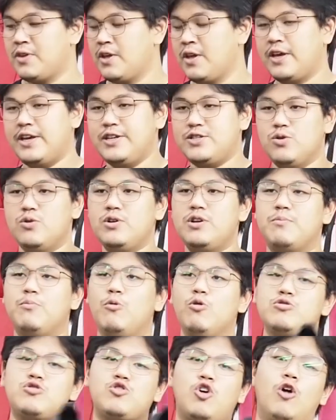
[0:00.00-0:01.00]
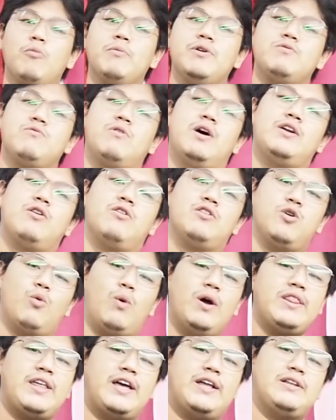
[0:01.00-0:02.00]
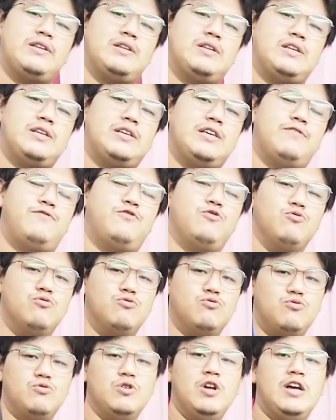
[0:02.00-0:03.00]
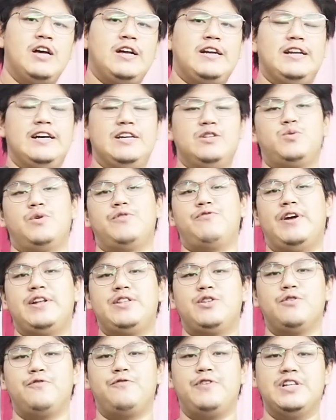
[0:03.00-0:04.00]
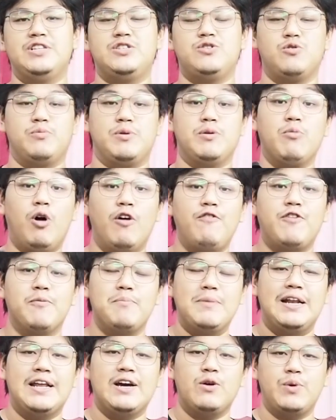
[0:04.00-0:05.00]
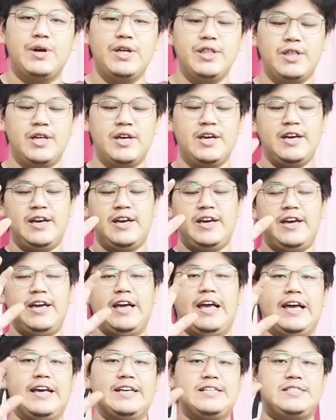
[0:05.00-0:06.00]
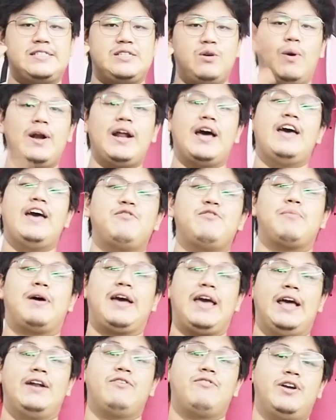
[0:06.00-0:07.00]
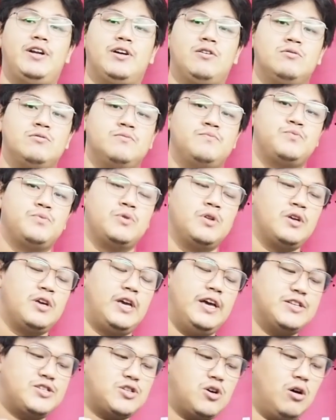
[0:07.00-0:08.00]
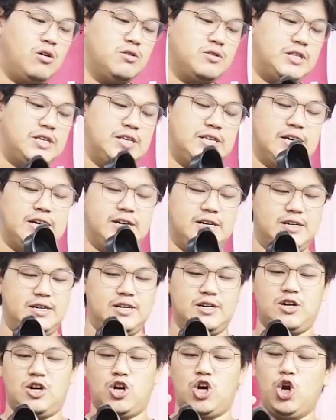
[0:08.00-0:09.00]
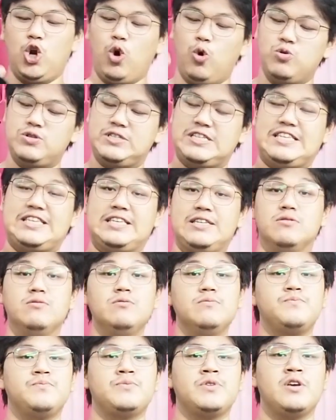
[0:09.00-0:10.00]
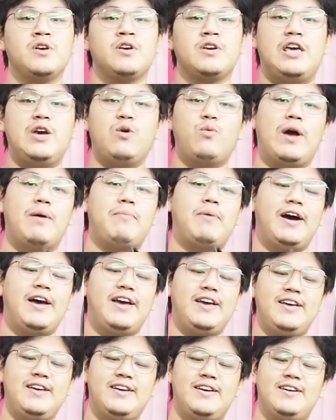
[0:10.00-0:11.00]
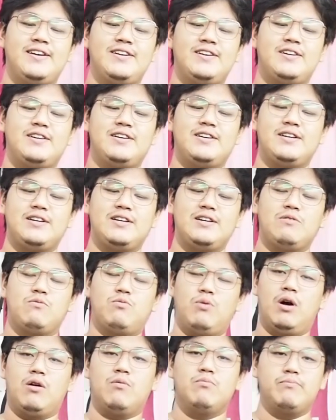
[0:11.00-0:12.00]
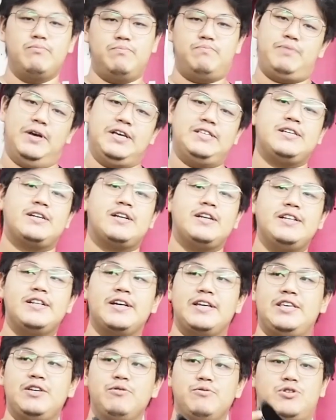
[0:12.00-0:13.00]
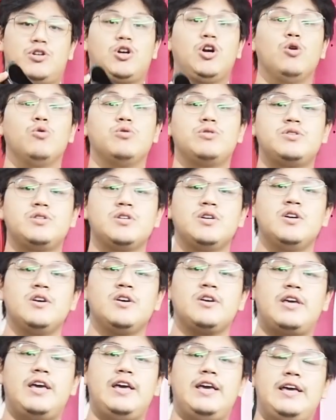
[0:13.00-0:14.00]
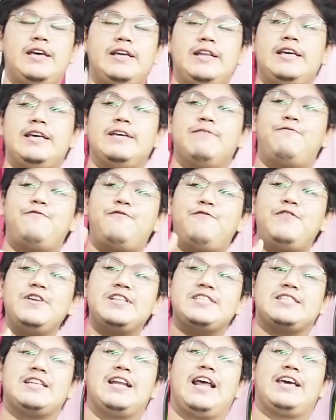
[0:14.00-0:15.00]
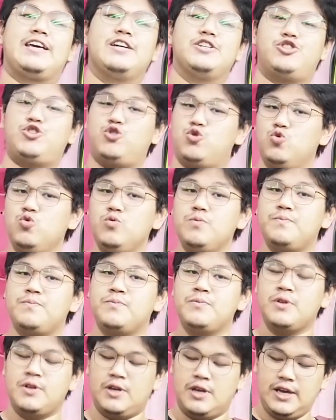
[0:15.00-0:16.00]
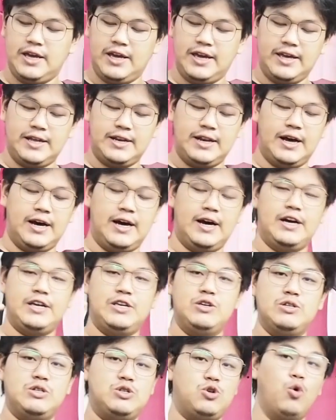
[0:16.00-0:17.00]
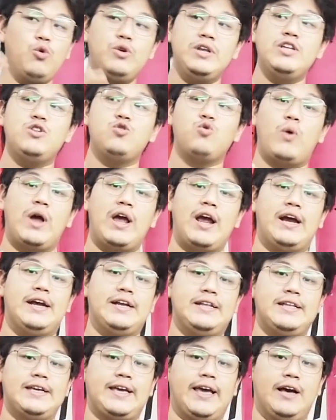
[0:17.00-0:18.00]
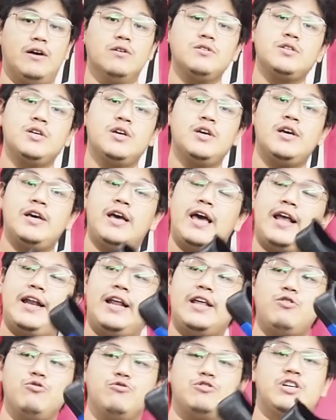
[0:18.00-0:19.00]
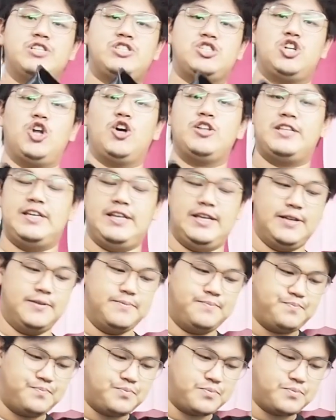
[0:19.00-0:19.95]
Okay, so the most common one, or the one that if you learn with rental fins you'll be more familiar with, is the one I in my hand right now. Okay, it's called the closed heel. Okay, whereby, well, basically the heel is closed. Okay, it fits like a shoe. Okay, you don't need to wear anything else, and then you just slot it in.